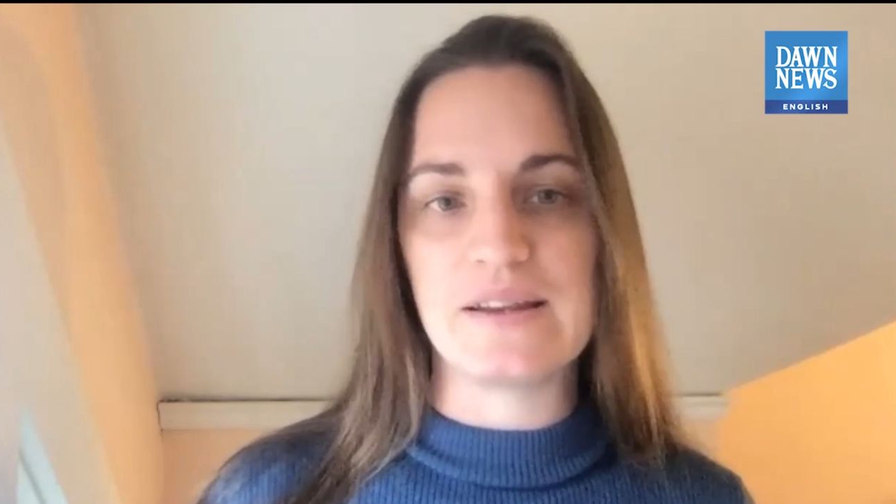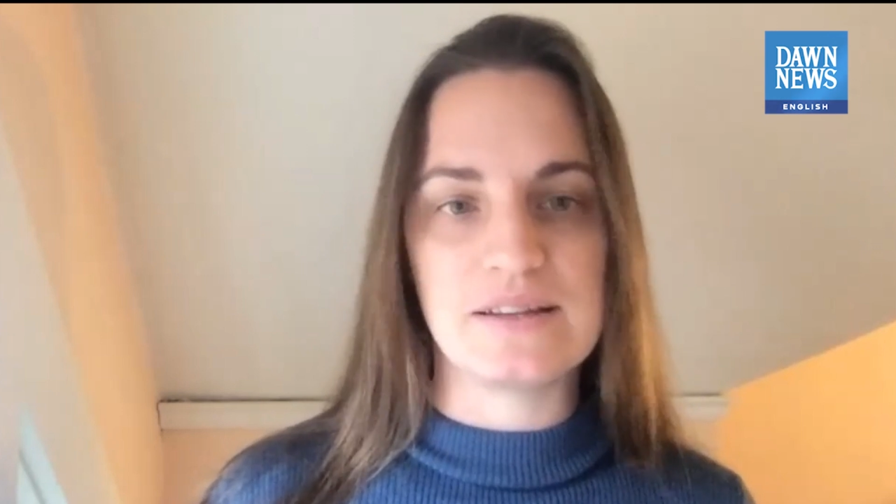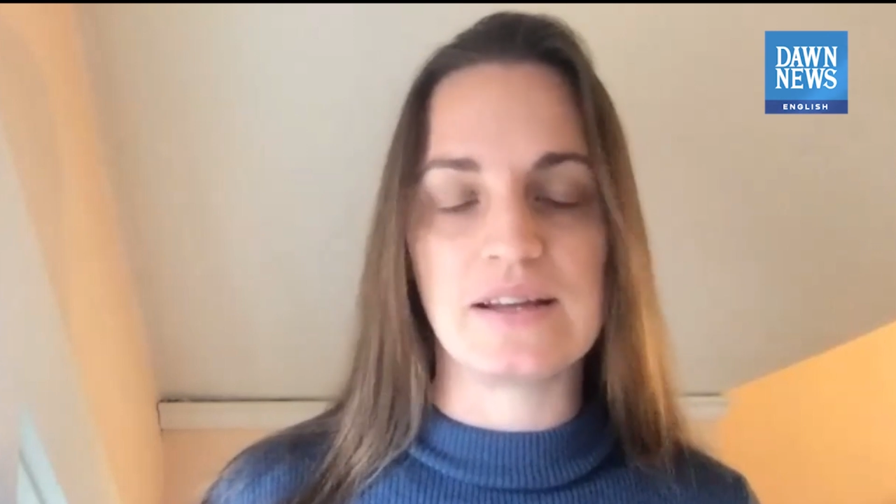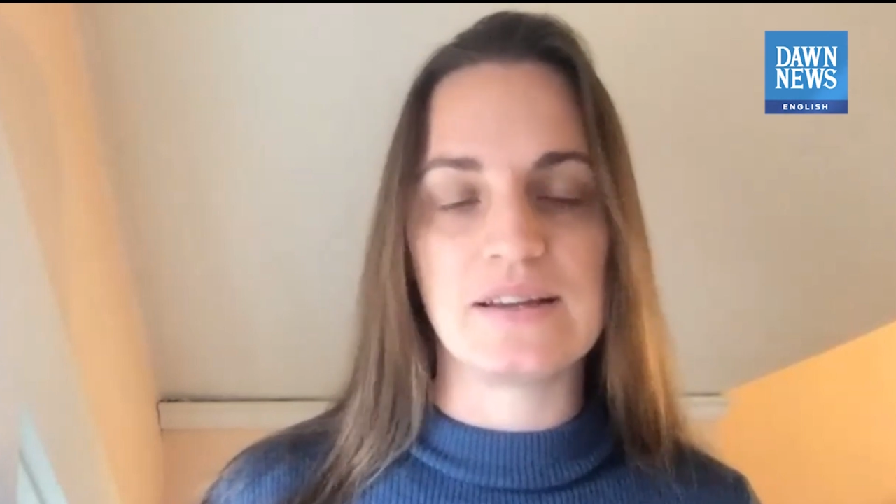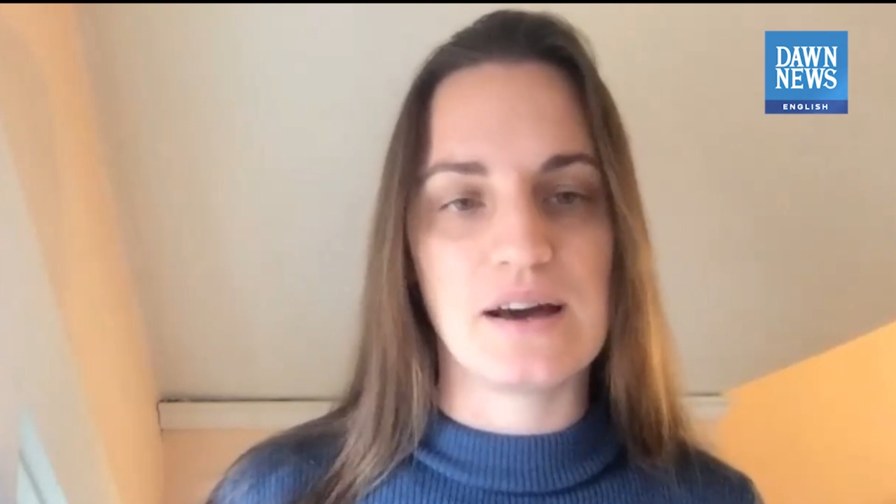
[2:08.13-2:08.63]
to
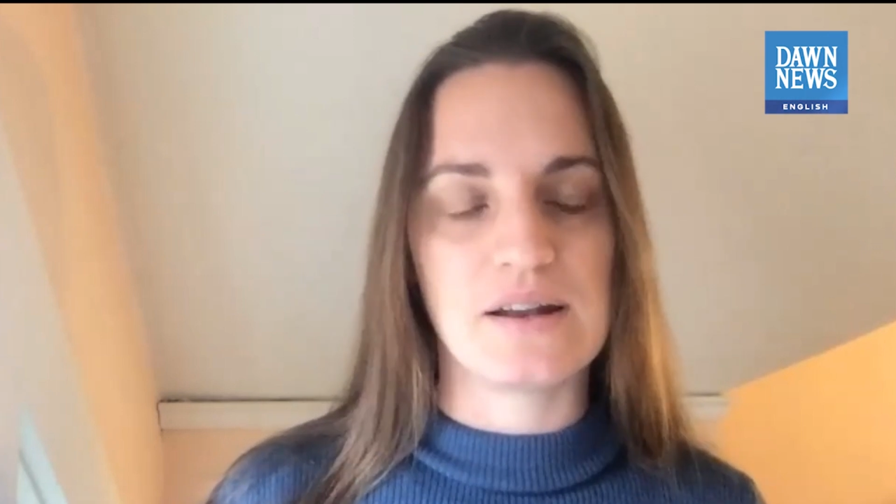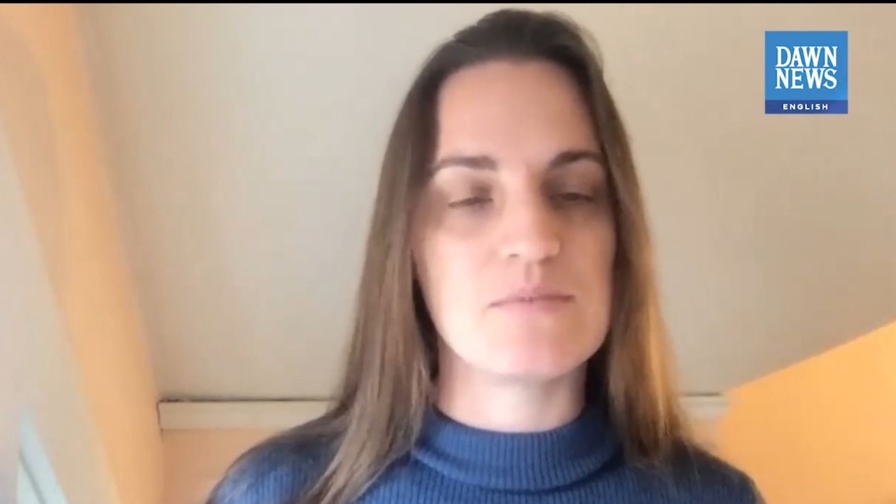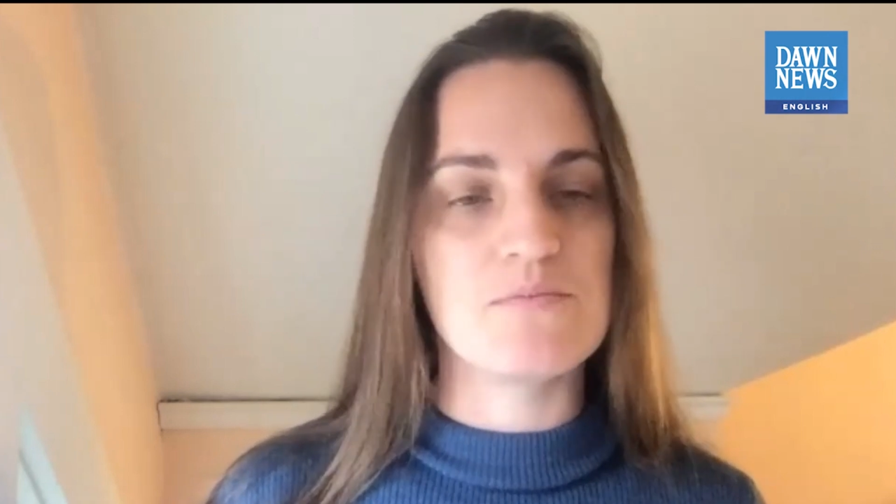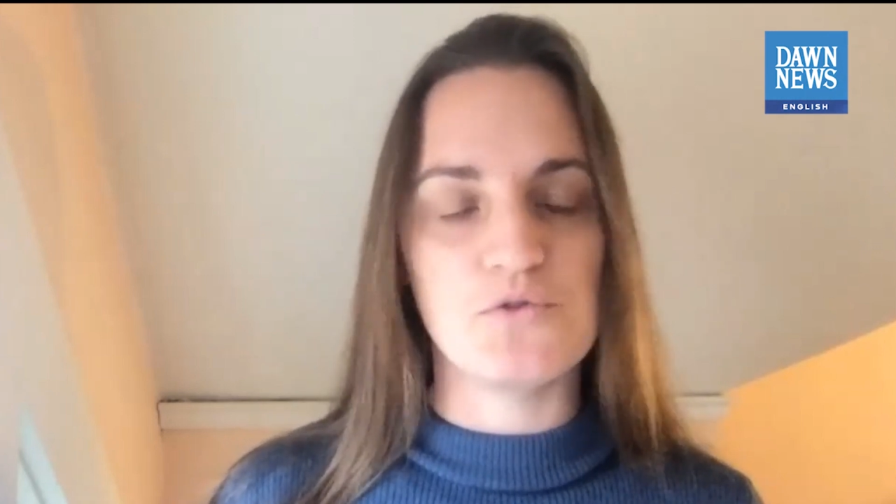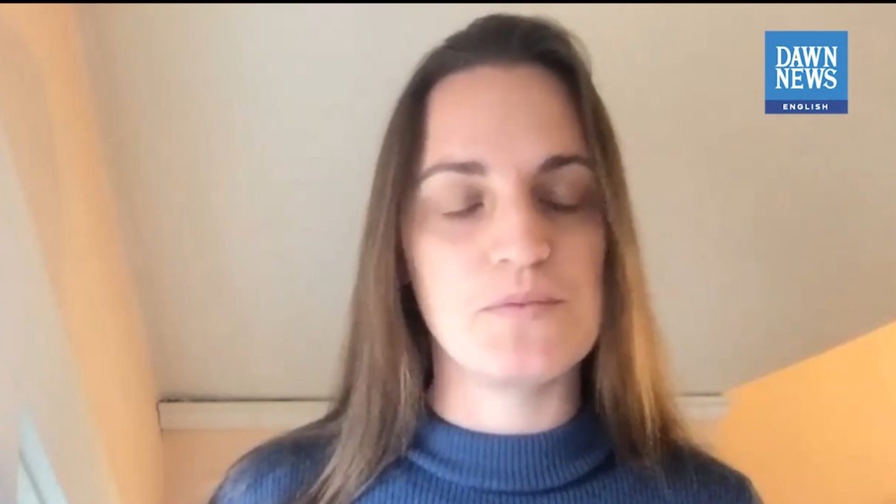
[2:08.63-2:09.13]
tectonic
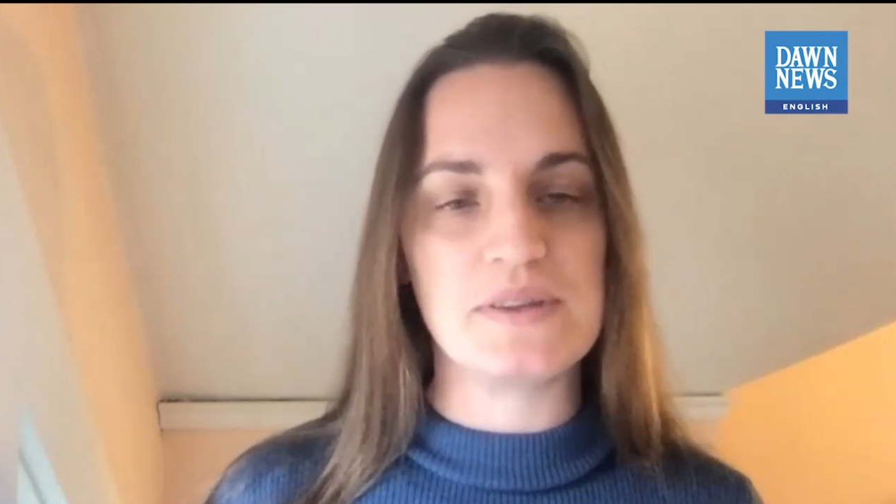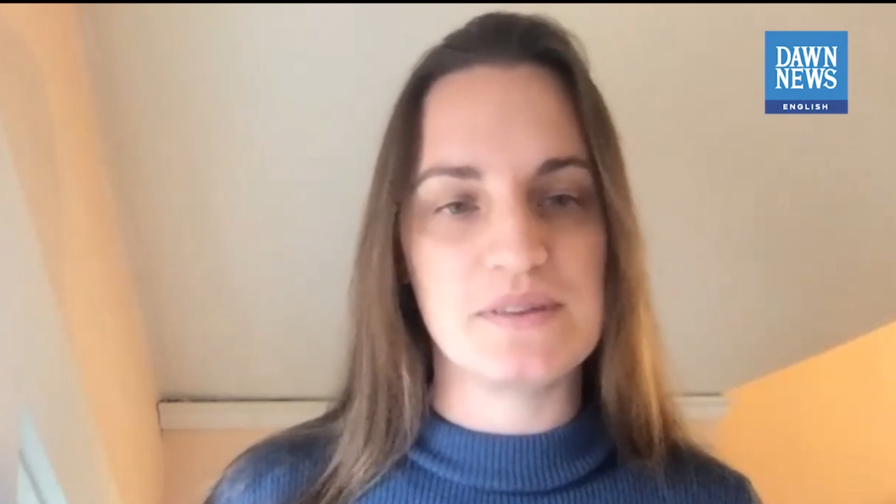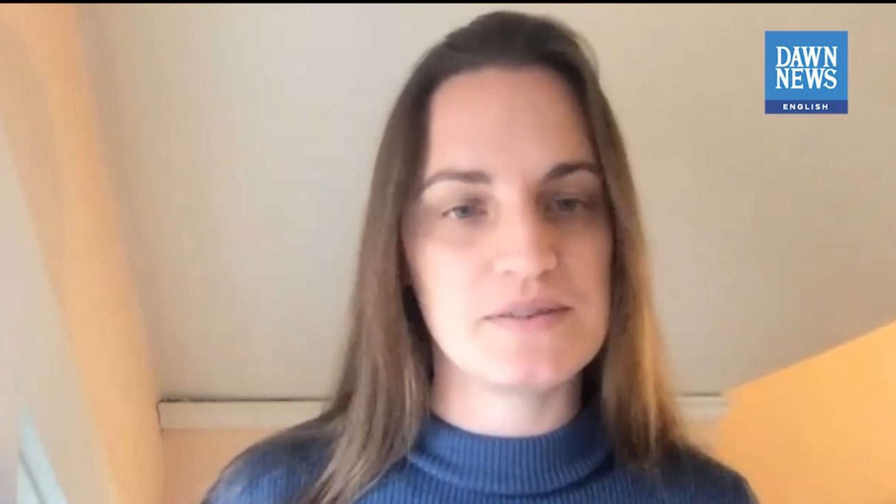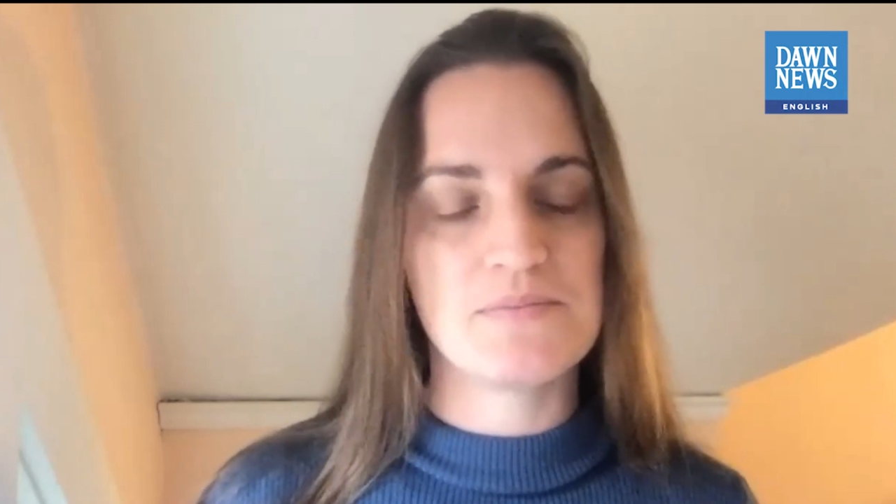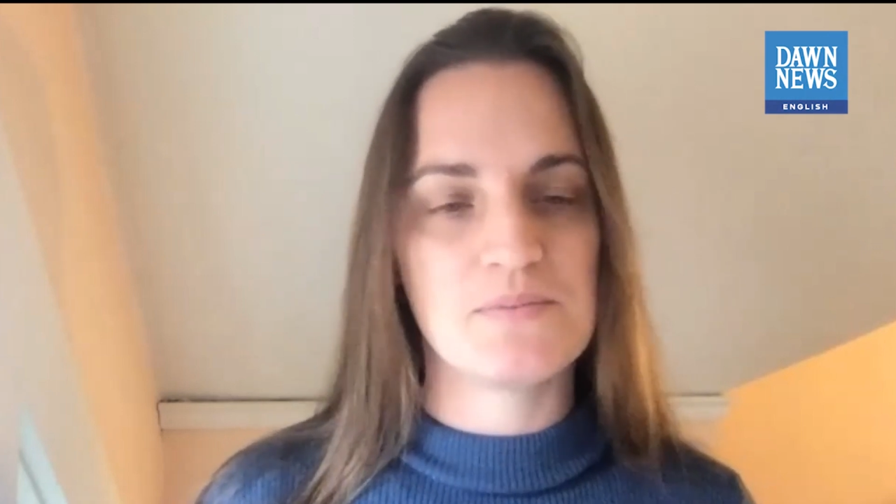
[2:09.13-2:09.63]

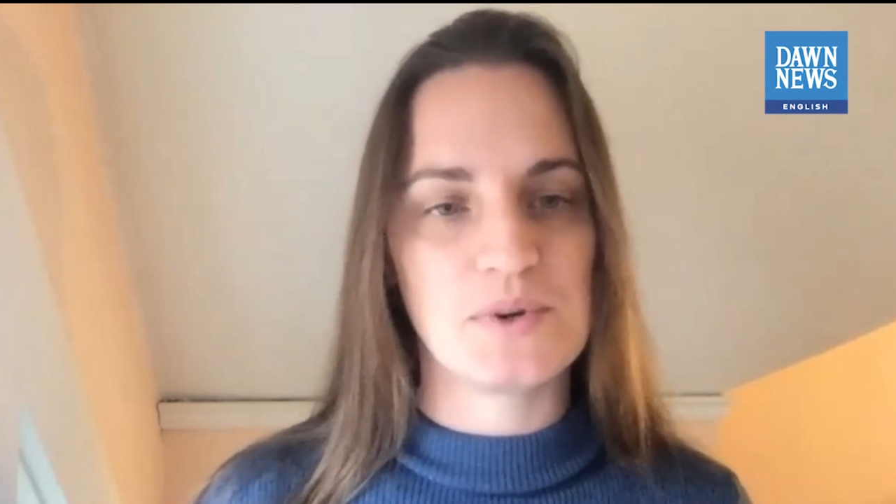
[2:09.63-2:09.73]
movements,